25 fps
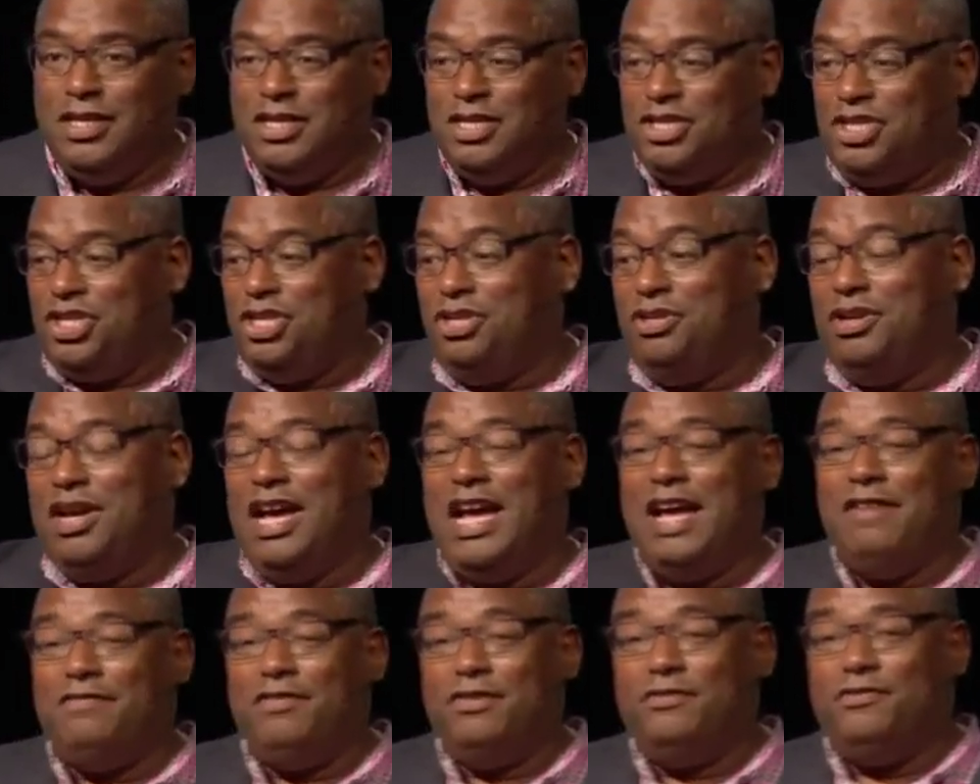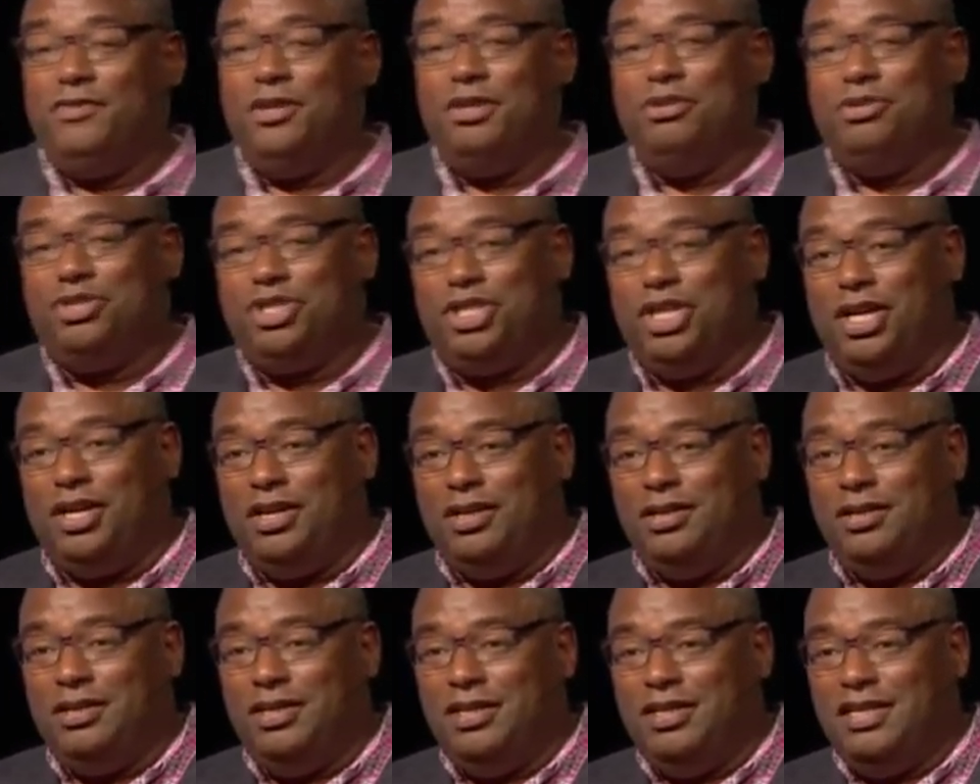Do you have a future
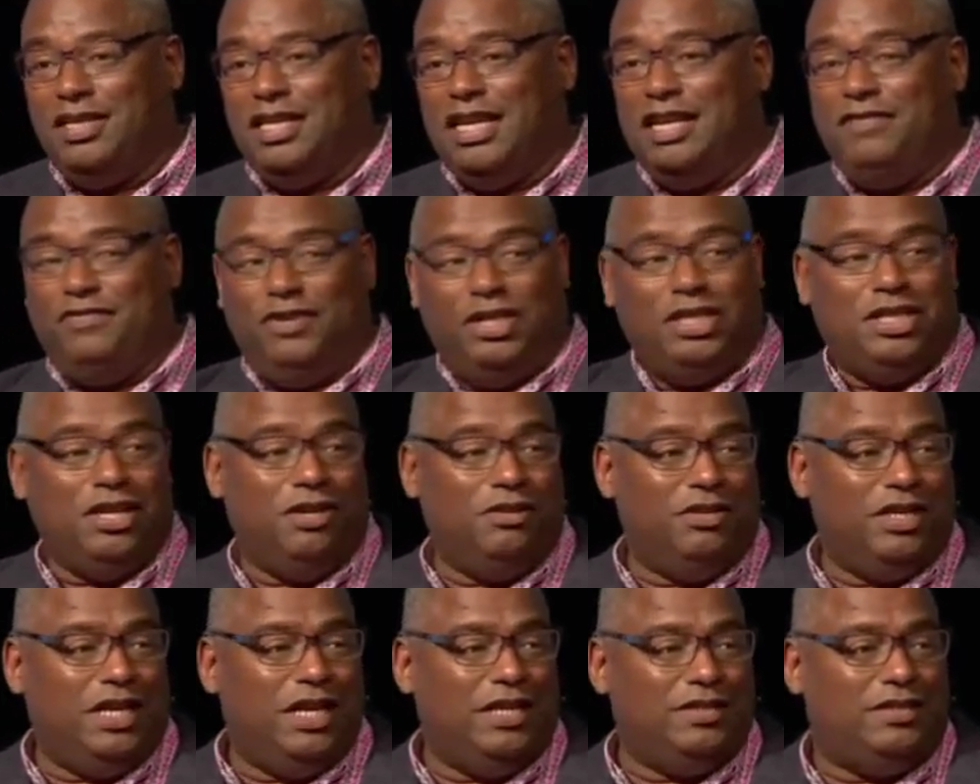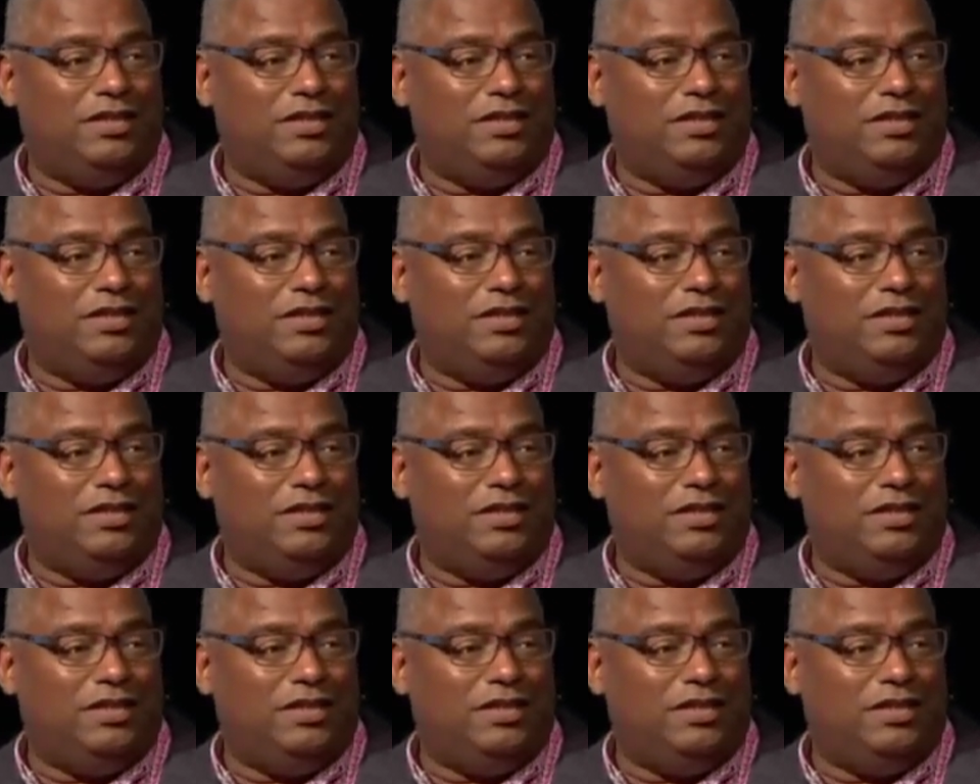if you don't get